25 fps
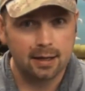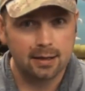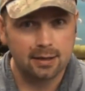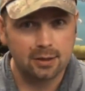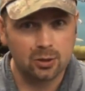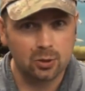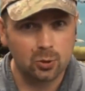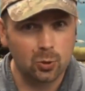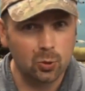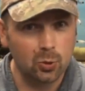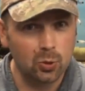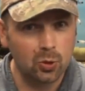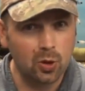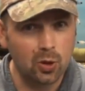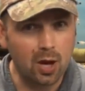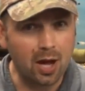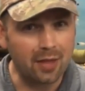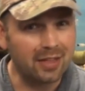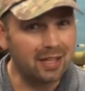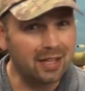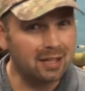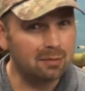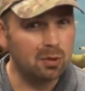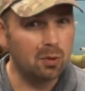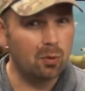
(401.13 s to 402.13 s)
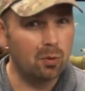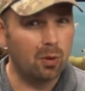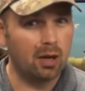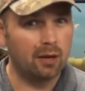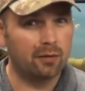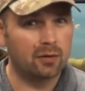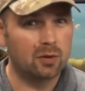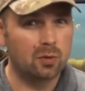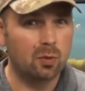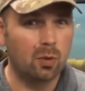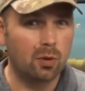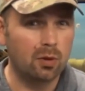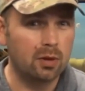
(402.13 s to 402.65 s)
So I think my
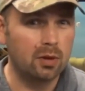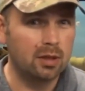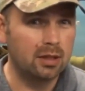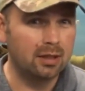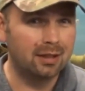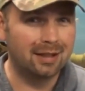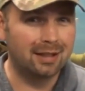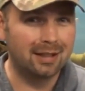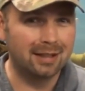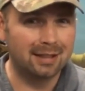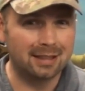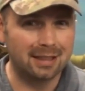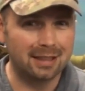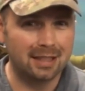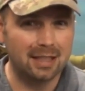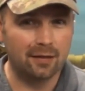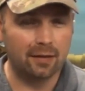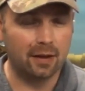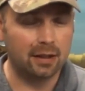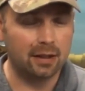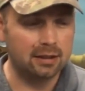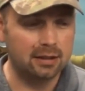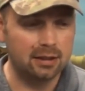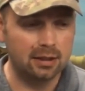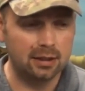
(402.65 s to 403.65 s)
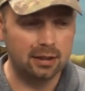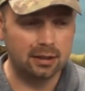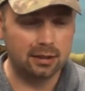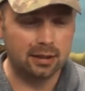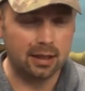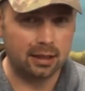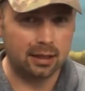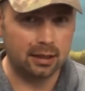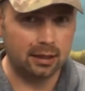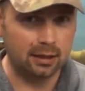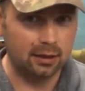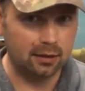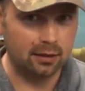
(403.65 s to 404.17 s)
wife's worried that if I did
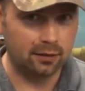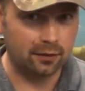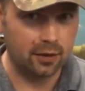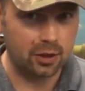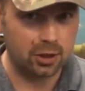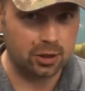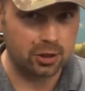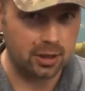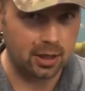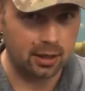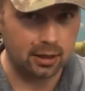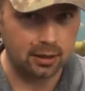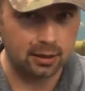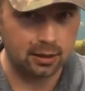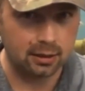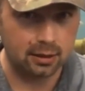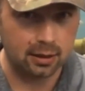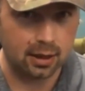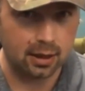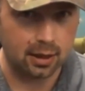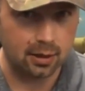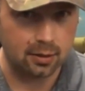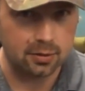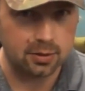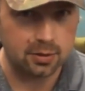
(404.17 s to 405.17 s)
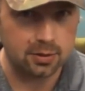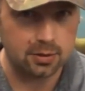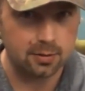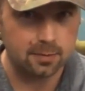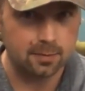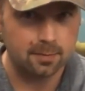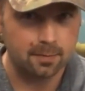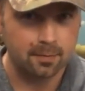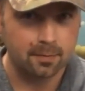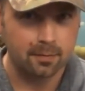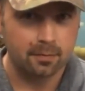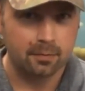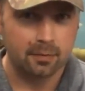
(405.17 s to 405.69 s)
get a little fish tank in the house,
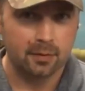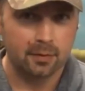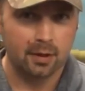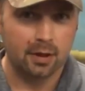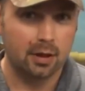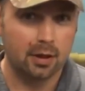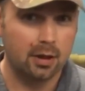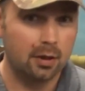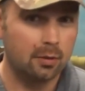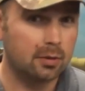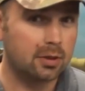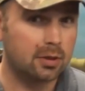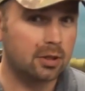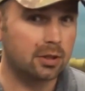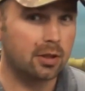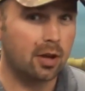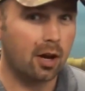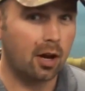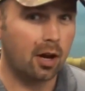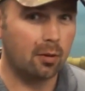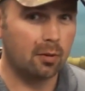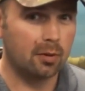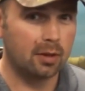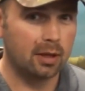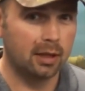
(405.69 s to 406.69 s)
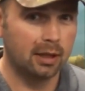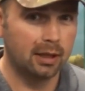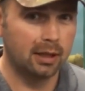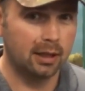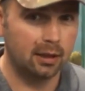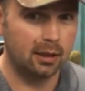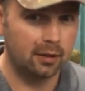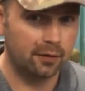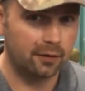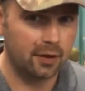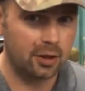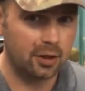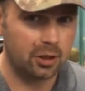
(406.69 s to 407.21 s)
it would start with a
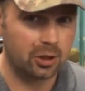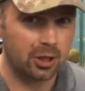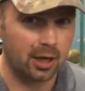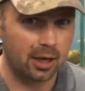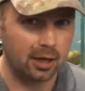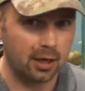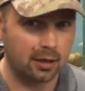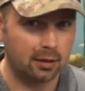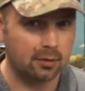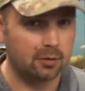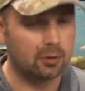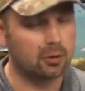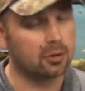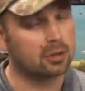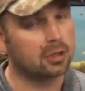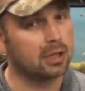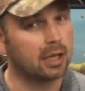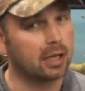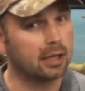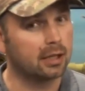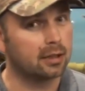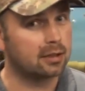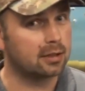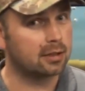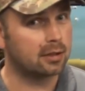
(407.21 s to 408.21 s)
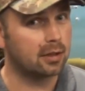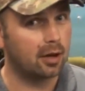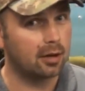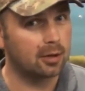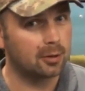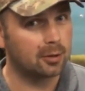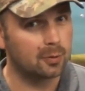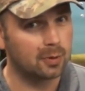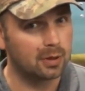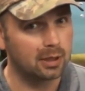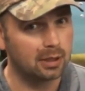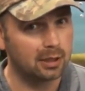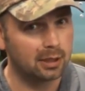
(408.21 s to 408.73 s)
little fish tank, just like it
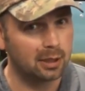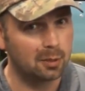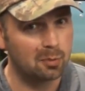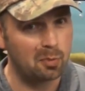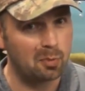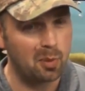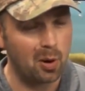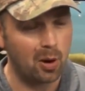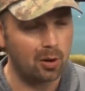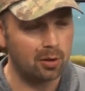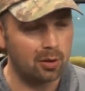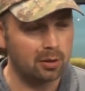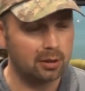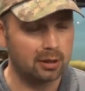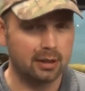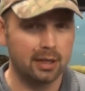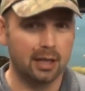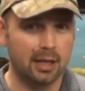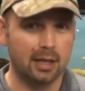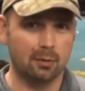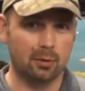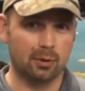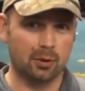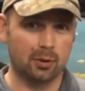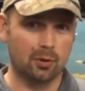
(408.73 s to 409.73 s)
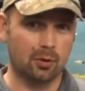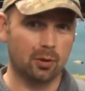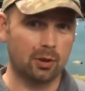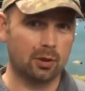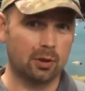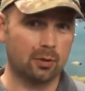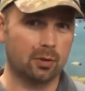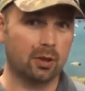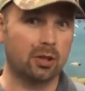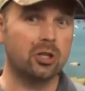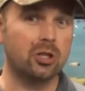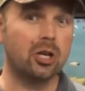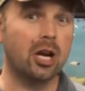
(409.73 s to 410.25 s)
started with a little pond, and then it would go
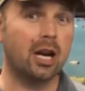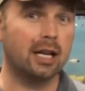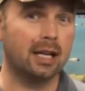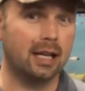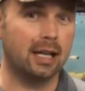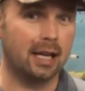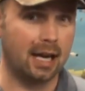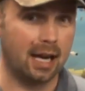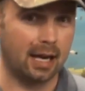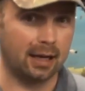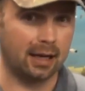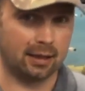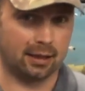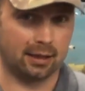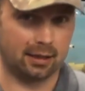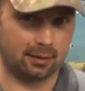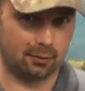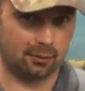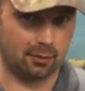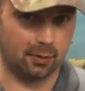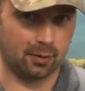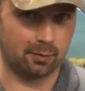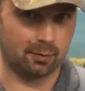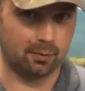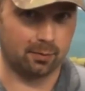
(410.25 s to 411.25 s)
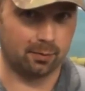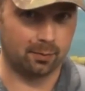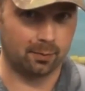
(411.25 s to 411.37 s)
into a gigantic one.